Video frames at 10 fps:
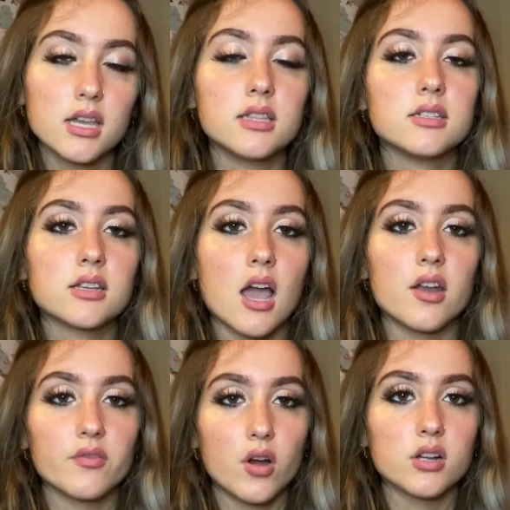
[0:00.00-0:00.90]
It's kind
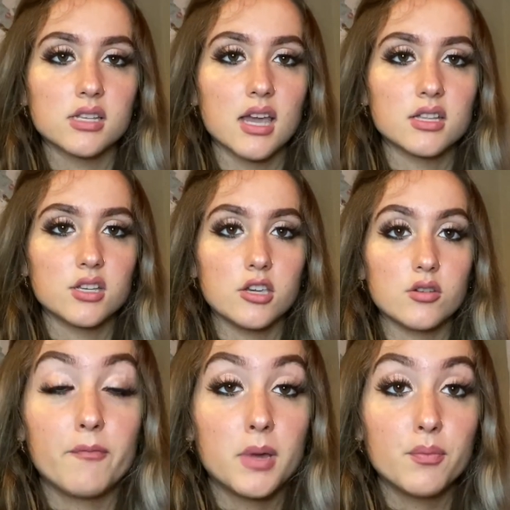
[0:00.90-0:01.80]
of hard to get to
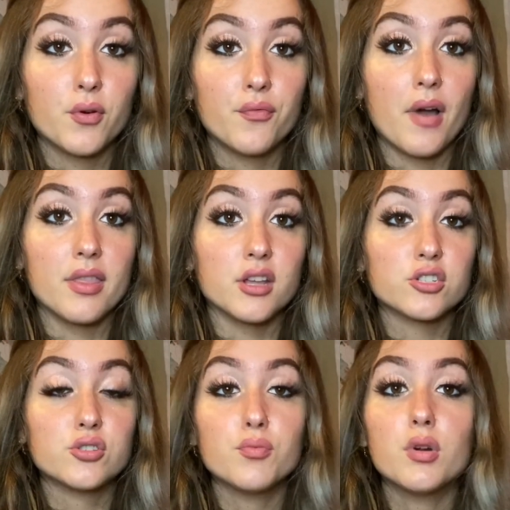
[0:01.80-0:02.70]
you. People find that
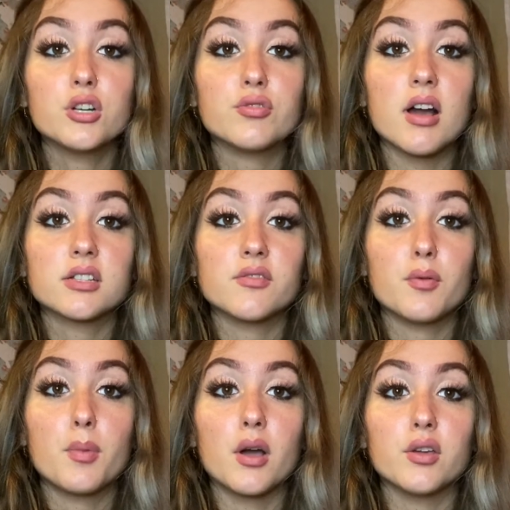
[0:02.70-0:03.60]
super attractive
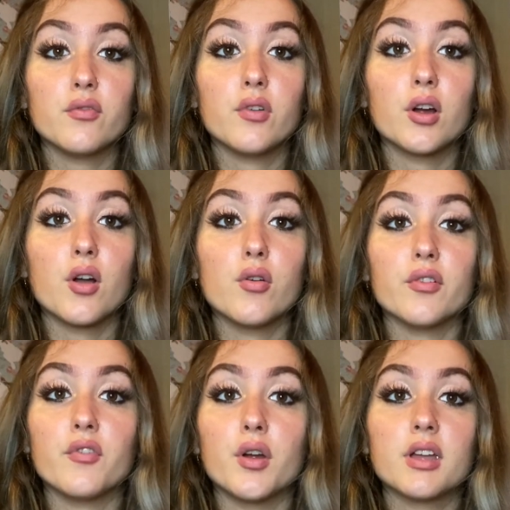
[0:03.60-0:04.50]
about you, Virgo. You're
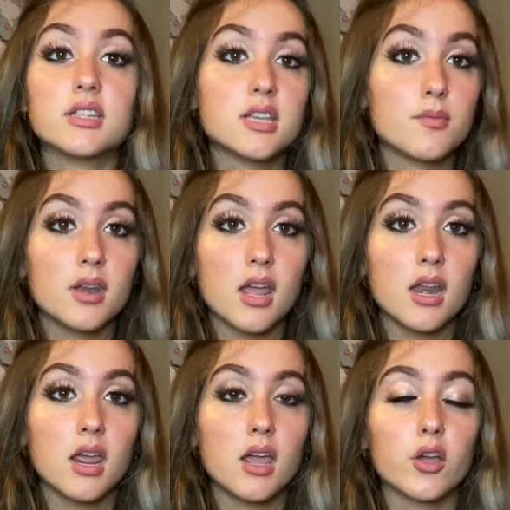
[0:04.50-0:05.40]
very
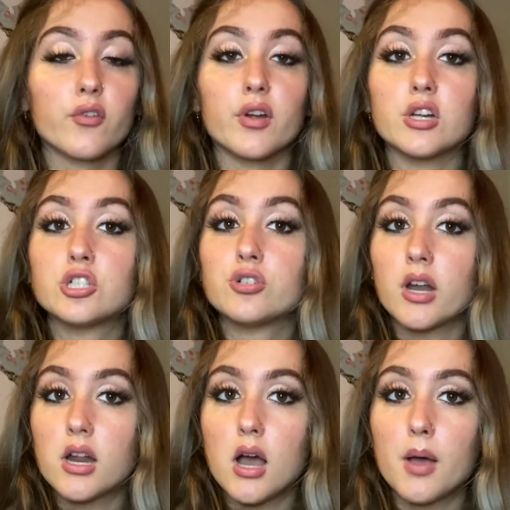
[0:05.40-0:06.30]
intimidating, you're very
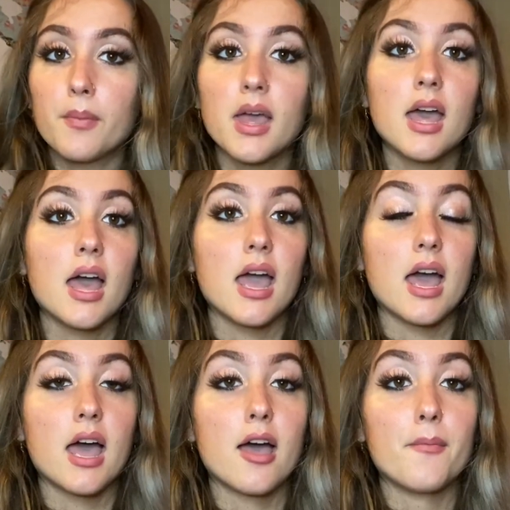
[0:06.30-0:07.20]
straight up.
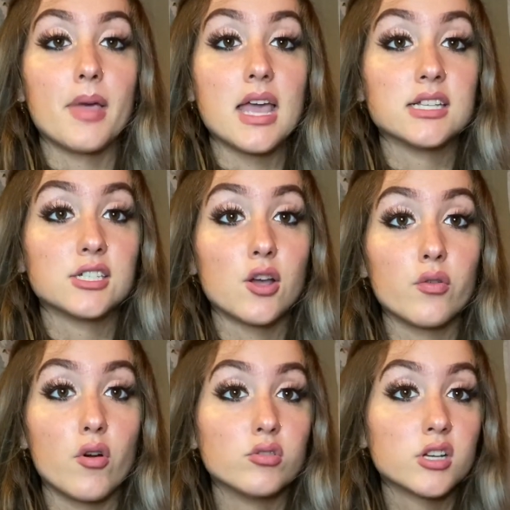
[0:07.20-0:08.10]
Um, and so
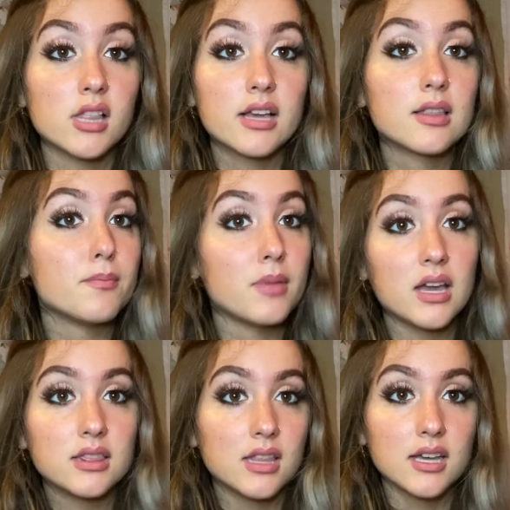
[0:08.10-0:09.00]
those are like the
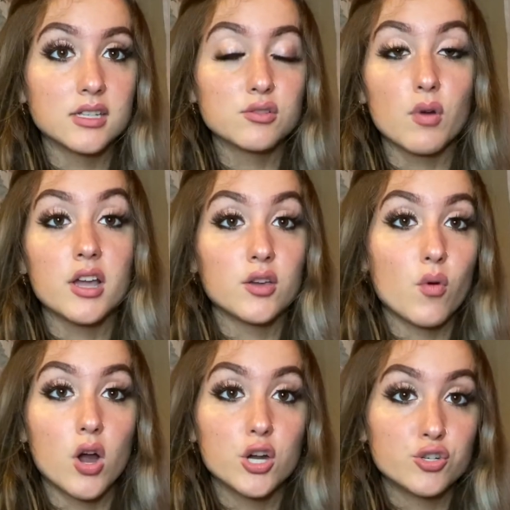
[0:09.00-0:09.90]
main things why you
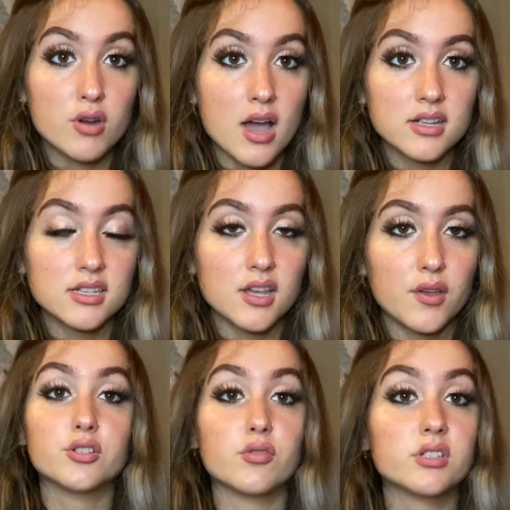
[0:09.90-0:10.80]
are
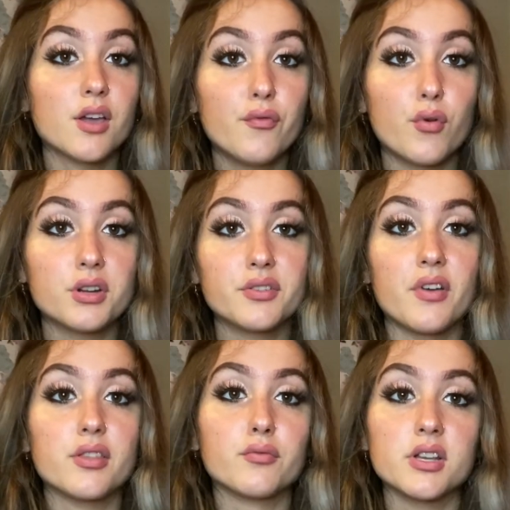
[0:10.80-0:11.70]
attractive. Let's get forward to
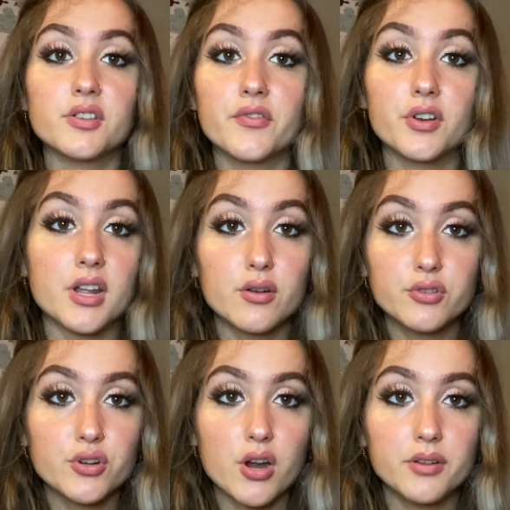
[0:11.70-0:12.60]
find the rest of your natal
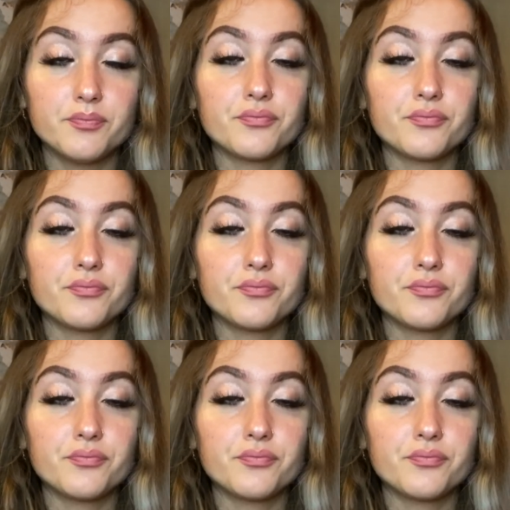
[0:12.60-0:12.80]
chart.